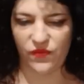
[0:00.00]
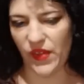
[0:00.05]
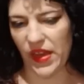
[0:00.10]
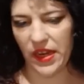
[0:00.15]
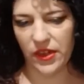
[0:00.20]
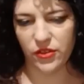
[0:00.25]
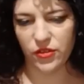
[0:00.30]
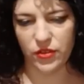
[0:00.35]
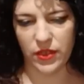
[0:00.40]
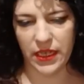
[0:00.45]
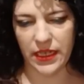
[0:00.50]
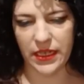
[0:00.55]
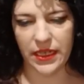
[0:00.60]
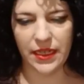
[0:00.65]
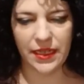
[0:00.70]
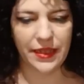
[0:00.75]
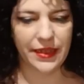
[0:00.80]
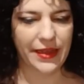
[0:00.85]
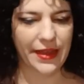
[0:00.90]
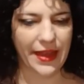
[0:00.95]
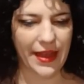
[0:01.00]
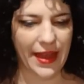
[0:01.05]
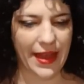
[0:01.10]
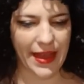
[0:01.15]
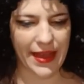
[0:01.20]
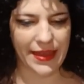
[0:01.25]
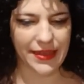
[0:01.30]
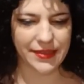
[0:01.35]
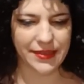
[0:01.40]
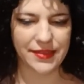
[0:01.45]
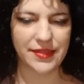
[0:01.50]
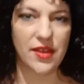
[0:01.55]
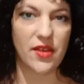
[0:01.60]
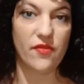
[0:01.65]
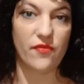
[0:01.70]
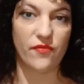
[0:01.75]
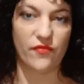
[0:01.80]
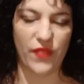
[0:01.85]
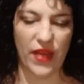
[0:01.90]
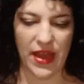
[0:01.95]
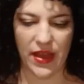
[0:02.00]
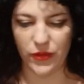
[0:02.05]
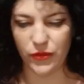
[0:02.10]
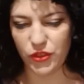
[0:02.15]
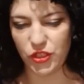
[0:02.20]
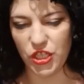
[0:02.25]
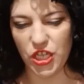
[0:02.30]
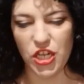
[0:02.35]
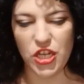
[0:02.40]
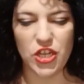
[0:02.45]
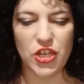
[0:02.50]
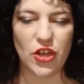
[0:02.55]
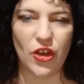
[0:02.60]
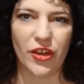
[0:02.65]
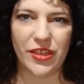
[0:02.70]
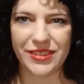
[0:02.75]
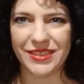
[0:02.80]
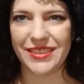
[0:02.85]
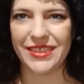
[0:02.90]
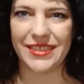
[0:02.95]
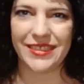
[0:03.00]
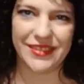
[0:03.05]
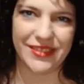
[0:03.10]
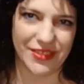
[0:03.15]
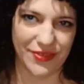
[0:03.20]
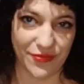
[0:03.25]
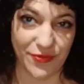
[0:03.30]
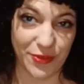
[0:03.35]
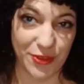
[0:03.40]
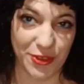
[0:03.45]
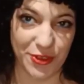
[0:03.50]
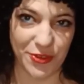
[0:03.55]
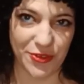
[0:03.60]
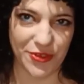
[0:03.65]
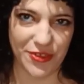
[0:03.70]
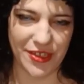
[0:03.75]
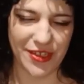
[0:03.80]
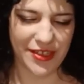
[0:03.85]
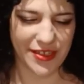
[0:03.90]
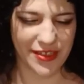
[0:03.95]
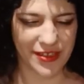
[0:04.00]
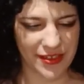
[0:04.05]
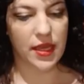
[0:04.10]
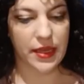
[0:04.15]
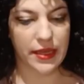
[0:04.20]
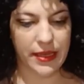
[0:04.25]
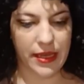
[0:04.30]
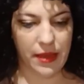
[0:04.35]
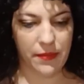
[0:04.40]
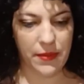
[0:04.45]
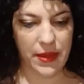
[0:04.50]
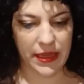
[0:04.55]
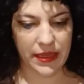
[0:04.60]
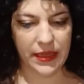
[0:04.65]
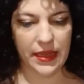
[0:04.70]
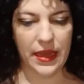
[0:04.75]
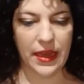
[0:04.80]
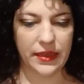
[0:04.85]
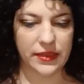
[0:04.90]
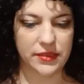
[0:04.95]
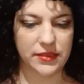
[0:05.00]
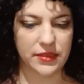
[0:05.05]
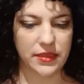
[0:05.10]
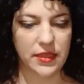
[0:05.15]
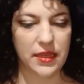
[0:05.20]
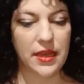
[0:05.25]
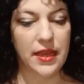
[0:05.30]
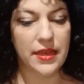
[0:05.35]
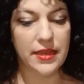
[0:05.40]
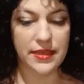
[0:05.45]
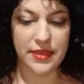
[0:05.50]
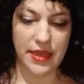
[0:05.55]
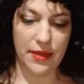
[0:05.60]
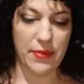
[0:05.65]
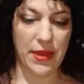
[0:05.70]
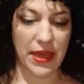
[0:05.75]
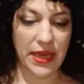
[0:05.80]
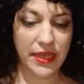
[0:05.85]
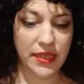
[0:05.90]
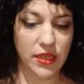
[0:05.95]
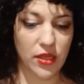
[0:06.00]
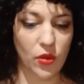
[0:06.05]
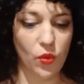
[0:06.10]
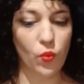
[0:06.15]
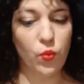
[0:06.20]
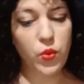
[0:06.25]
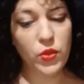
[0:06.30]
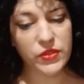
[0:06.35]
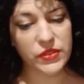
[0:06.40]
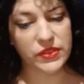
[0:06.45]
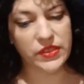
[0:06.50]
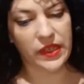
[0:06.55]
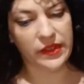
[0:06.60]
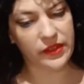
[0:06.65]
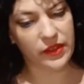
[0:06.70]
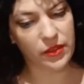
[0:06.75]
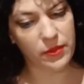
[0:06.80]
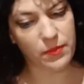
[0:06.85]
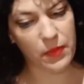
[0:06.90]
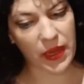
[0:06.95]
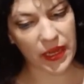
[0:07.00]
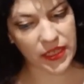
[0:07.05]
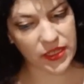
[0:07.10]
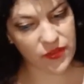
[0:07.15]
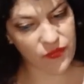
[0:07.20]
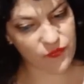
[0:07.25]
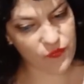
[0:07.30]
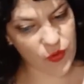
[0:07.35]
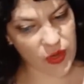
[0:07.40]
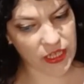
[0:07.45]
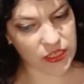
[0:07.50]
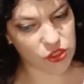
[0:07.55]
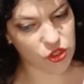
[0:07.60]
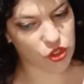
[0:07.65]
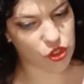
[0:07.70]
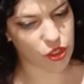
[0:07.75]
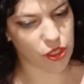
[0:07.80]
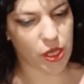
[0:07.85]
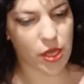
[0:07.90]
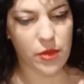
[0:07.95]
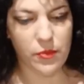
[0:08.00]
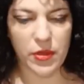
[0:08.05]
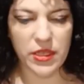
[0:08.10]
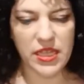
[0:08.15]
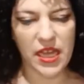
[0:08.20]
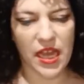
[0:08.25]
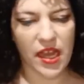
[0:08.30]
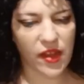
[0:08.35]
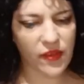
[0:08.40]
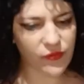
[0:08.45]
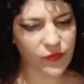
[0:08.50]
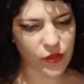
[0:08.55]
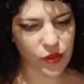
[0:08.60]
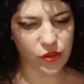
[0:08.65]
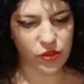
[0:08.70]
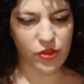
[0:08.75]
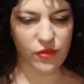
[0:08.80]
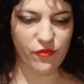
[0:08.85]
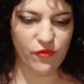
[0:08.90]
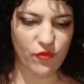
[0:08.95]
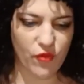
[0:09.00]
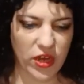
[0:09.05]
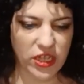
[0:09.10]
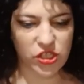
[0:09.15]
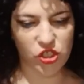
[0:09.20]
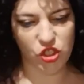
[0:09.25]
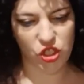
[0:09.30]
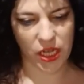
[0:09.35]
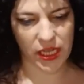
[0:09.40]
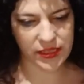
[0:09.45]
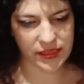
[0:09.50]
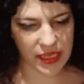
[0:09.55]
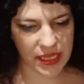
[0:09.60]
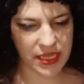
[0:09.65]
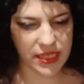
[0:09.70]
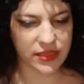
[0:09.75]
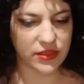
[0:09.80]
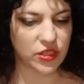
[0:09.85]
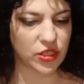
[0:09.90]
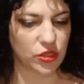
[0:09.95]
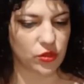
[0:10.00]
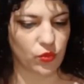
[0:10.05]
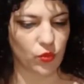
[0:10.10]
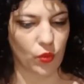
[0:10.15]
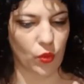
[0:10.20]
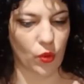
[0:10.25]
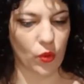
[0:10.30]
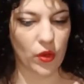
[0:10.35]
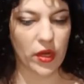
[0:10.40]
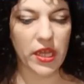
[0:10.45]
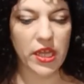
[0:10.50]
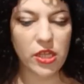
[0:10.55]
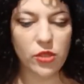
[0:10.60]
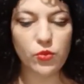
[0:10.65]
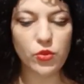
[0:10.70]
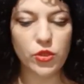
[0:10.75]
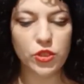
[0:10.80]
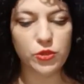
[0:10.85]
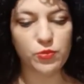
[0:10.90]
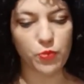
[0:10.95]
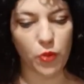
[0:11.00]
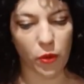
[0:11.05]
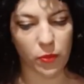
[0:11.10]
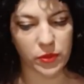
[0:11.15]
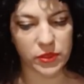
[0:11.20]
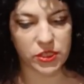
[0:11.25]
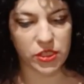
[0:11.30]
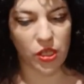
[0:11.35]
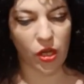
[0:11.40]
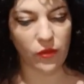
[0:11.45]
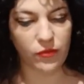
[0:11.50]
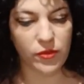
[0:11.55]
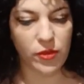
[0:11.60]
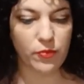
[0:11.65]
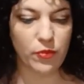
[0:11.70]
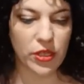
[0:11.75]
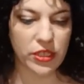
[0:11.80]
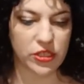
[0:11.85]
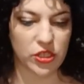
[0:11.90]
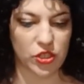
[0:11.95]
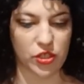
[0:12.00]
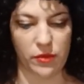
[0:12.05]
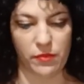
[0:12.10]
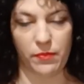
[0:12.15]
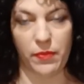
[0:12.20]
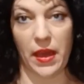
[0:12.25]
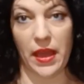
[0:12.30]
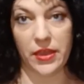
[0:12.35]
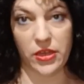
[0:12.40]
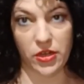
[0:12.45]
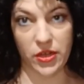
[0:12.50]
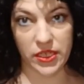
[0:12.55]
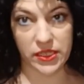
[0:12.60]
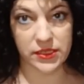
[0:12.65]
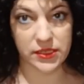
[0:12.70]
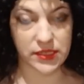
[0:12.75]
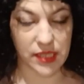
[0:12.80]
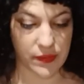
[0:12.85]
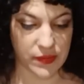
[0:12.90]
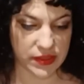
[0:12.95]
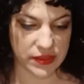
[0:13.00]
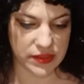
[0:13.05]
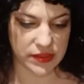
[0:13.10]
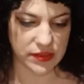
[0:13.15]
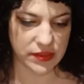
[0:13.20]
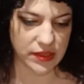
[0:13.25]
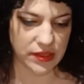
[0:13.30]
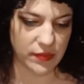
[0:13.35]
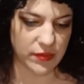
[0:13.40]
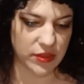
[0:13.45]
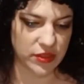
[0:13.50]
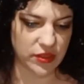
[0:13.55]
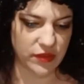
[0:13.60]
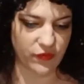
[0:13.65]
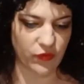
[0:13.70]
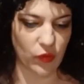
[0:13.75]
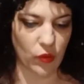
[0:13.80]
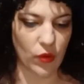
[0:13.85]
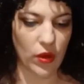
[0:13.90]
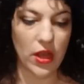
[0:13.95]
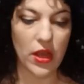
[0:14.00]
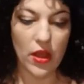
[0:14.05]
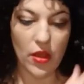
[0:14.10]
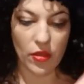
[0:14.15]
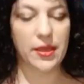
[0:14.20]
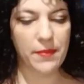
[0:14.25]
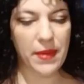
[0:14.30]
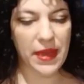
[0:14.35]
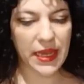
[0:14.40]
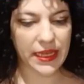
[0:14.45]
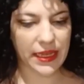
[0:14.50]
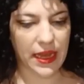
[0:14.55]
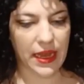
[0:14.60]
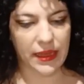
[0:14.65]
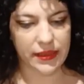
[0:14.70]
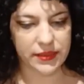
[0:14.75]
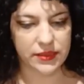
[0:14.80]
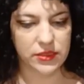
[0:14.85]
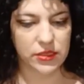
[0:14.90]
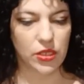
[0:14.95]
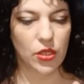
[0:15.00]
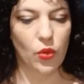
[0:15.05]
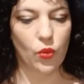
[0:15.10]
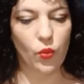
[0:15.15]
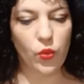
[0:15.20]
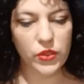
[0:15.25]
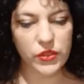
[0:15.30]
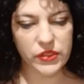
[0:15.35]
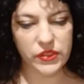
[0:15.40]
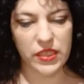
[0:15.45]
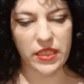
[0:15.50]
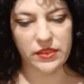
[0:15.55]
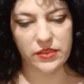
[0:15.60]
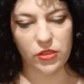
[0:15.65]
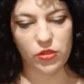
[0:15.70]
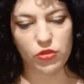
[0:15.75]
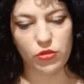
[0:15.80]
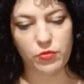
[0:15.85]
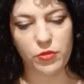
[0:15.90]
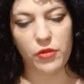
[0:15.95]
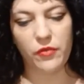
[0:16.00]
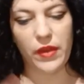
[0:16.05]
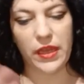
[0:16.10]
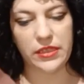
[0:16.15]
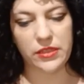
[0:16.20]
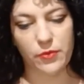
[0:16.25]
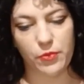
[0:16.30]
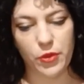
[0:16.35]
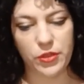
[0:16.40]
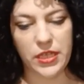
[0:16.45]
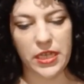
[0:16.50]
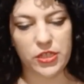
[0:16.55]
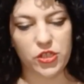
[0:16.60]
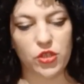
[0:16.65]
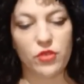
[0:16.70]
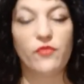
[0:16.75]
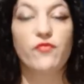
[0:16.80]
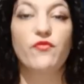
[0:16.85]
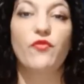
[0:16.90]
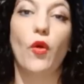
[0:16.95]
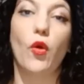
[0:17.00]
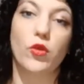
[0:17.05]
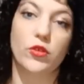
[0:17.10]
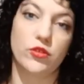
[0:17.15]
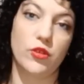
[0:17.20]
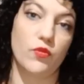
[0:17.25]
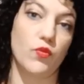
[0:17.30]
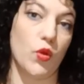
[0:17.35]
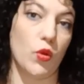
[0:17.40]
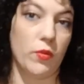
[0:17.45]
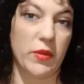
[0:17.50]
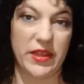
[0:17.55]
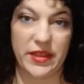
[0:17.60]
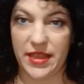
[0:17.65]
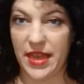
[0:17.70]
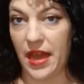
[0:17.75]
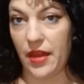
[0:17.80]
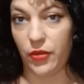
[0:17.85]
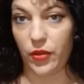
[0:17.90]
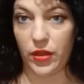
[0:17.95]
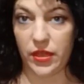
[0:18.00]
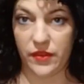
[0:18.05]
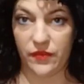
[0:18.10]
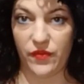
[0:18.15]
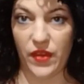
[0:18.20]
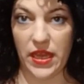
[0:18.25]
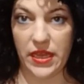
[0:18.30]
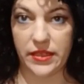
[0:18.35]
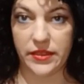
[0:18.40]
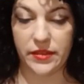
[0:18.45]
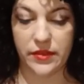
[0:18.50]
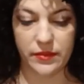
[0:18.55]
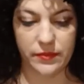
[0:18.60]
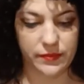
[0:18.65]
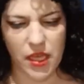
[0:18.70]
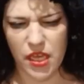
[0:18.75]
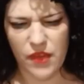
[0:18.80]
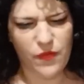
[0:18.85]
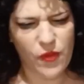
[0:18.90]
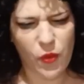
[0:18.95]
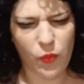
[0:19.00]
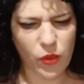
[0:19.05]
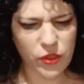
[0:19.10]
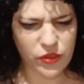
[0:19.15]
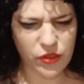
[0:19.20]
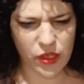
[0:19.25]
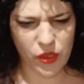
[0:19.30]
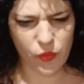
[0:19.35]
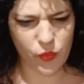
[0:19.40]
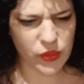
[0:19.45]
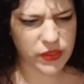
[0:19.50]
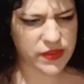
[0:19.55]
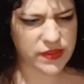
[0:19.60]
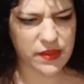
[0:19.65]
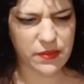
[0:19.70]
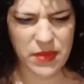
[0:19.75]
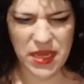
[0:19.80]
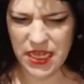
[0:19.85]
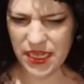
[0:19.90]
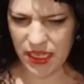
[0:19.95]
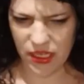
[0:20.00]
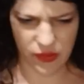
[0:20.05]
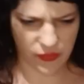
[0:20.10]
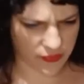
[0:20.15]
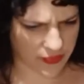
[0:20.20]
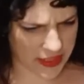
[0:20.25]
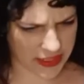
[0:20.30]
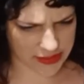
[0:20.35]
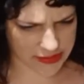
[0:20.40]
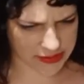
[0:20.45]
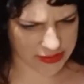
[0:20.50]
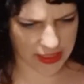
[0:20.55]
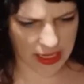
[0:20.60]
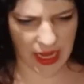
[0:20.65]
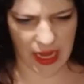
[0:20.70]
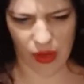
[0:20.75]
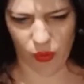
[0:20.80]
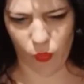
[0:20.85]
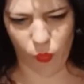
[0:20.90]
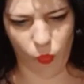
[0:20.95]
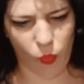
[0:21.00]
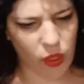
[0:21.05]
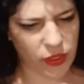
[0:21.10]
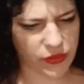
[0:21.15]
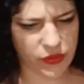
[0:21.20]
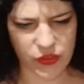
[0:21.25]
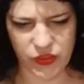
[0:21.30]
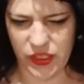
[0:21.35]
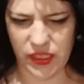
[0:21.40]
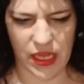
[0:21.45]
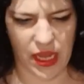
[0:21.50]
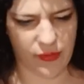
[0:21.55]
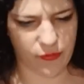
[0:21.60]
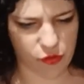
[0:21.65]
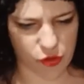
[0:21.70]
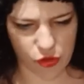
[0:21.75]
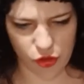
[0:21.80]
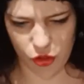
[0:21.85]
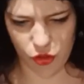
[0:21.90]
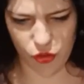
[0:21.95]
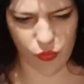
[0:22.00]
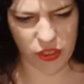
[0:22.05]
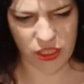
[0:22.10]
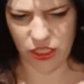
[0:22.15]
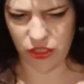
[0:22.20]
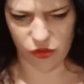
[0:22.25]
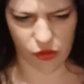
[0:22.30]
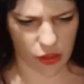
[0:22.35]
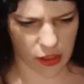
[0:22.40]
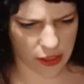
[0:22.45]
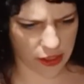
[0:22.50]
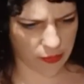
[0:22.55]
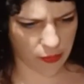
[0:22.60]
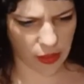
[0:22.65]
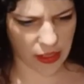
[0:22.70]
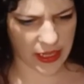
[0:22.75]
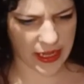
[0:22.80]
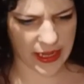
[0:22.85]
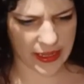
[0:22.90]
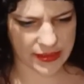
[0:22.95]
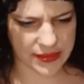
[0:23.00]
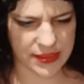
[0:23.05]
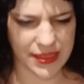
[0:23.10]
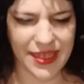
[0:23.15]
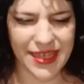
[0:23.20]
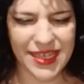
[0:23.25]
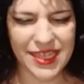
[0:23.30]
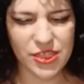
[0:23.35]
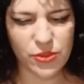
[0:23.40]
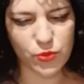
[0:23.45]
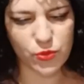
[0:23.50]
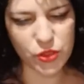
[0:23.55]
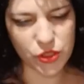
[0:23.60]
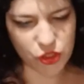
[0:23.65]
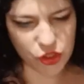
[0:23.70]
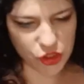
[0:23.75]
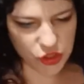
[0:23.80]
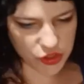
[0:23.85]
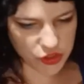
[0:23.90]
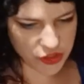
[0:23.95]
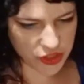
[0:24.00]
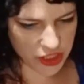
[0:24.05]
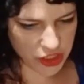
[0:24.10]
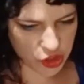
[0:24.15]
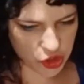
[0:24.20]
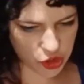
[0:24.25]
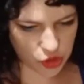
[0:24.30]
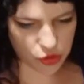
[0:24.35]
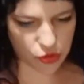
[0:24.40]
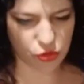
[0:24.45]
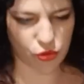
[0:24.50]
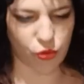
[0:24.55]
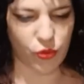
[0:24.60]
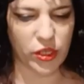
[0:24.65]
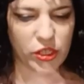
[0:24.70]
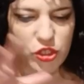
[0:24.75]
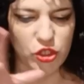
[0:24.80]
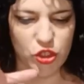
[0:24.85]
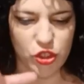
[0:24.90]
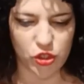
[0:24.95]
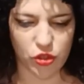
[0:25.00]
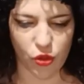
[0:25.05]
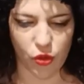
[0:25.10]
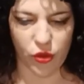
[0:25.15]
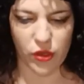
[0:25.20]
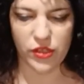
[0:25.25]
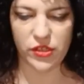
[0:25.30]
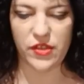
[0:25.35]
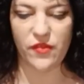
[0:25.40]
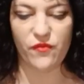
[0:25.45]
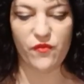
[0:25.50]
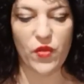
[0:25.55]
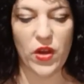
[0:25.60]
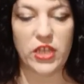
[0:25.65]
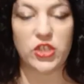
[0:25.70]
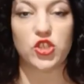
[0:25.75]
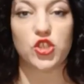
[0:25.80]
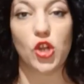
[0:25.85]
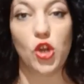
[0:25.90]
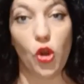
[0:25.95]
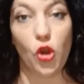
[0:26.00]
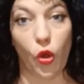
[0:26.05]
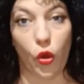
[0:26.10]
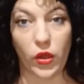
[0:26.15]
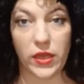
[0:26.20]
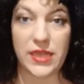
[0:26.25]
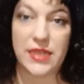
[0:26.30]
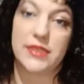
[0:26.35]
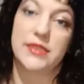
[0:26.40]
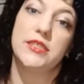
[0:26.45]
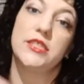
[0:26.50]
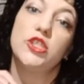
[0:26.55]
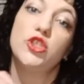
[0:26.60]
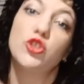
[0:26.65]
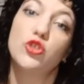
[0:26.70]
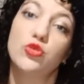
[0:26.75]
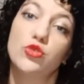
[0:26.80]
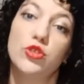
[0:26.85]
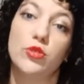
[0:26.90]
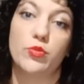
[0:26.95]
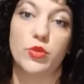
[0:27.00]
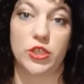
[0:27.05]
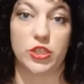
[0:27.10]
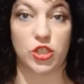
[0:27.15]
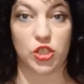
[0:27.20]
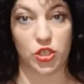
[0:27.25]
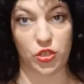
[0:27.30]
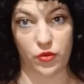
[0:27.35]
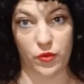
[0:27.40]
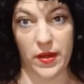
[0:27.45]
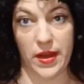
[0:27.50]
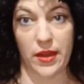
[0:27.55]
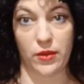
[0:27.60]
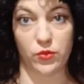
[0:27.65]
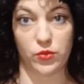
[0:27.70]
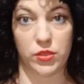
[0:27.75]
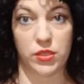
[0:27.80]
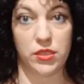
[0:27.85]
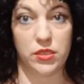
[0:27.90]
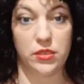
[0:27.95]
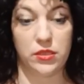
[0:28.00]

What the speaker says: Fair trial as found not guilty for sure. Quebec Act. Quebec was settled by the French, but after the French and Indian War it was property of the British Empire in 1774. The Quebec Act was stated to provide protection for the Roman Catholic faith. If you're wondering what's the meaning of this and what does it have to do with Intolerable Acts, it was just issued to ensure the French loyalty to the British Crown.